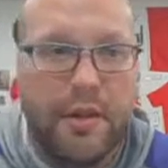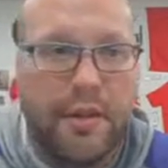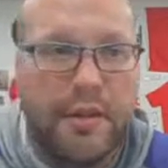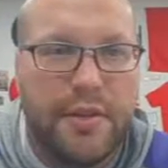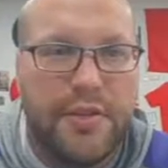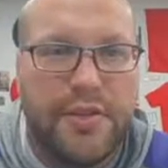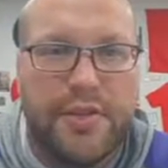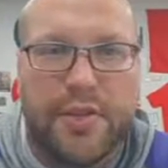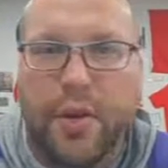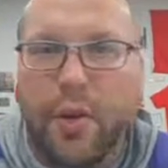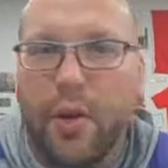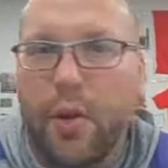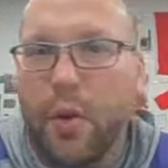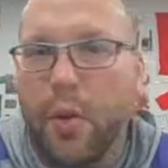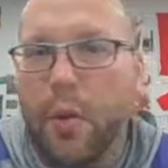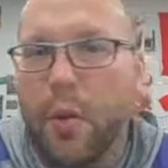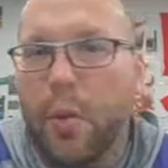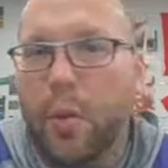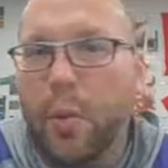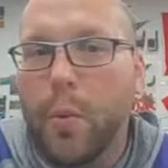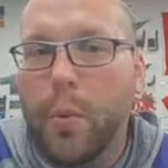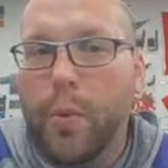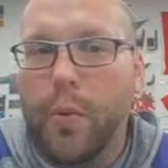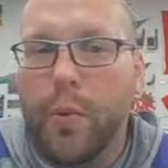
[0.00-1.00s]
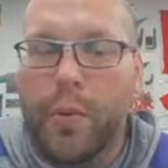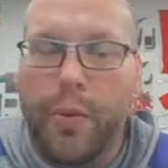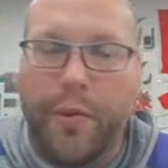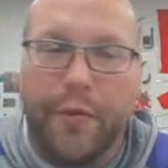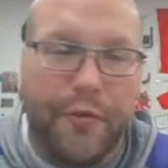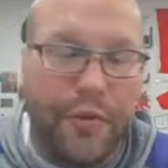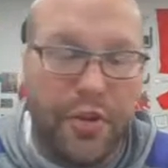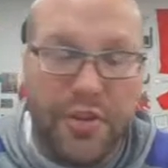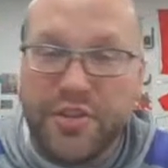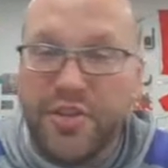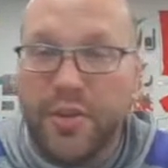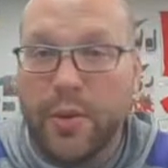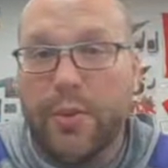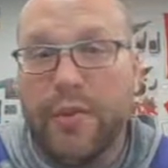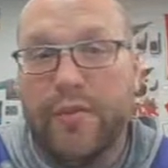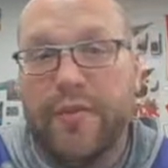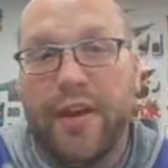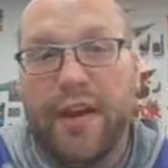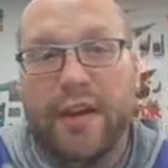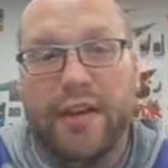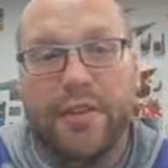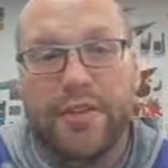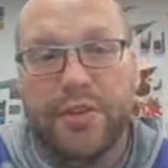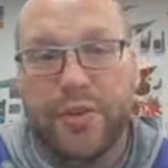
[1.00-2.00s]
So the first thing we've
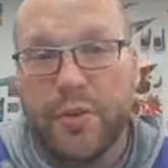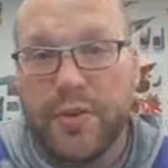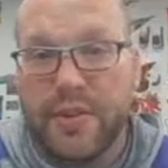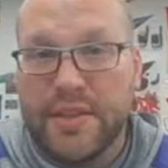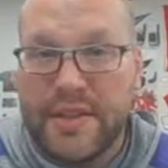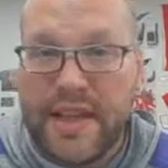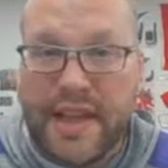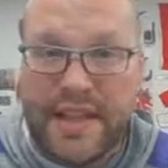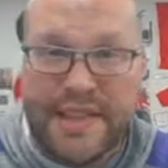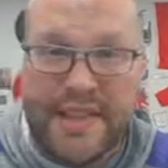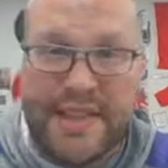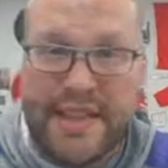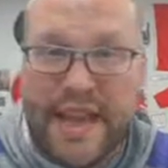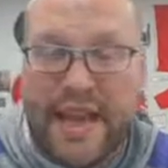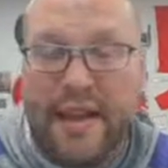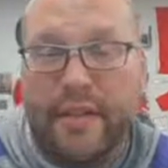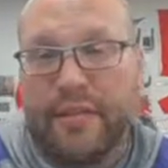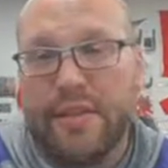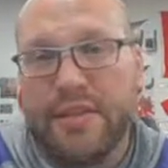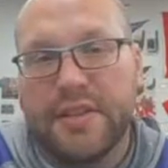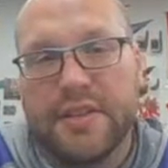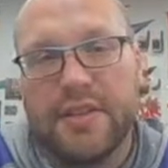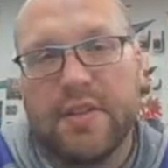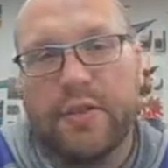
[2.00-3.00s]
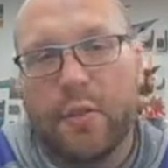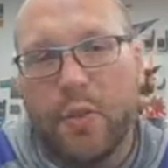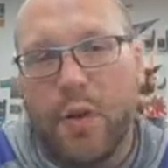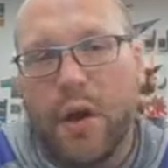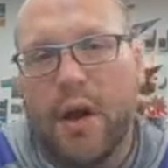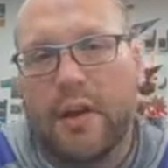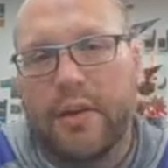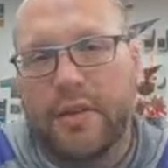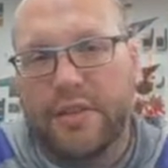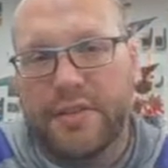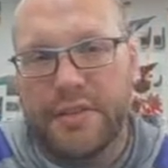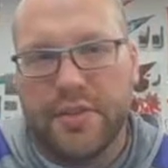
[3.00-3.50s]
got to do is that's gallons of water.